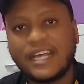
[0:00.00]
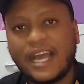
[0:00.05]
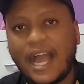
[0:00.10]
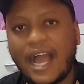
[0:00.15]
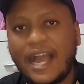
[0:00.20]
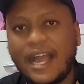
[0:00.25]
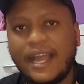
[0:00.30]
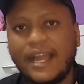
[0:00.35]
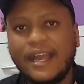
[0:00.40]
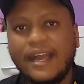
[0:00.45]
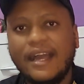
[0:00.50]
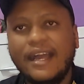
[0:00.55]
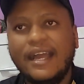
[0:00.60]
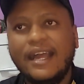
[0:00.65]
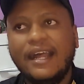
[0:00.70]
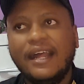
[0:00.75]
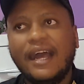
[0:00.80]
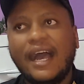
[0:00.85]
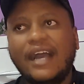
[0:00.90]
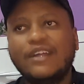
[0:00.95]
I
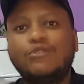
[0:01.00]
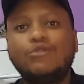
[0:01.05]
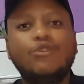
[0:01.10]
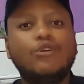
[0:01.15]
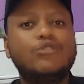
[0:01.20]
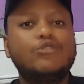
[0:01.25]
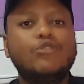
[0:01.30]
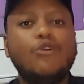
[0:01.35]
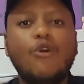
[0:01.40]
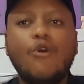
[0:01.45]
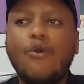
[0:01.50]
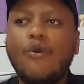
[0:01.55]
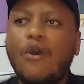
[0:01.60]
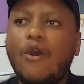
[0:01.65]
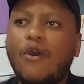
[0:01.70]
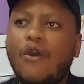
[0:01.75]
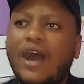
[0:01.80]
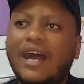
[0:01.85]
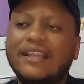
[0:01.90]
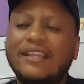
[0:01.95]
do not know
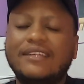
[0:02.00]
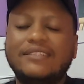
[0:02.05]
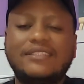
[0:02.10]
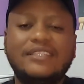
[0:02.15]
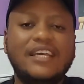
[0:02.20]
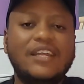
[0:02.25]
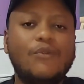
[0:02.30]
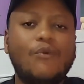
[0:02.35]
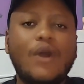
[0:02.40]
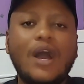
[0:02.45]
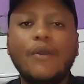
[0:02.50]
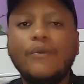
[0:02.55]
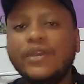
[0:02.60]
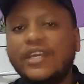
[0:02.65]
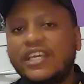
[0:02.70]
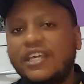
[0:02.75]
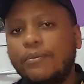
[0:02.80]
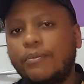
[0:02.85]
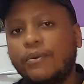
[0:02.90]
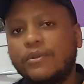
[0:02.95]
or understand why we
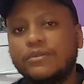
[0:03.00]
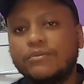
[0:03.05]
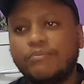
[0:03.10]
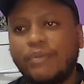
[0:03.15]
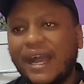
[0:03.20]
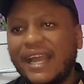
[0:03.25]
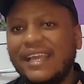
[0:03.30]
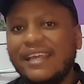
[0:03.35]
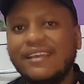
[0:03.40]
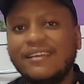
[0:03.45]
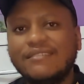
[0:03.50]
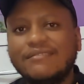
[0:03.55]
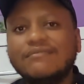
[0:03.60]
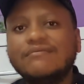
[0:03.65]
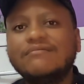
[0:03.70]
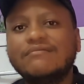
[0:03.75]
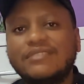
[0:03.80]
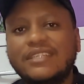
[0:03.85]
keep on buying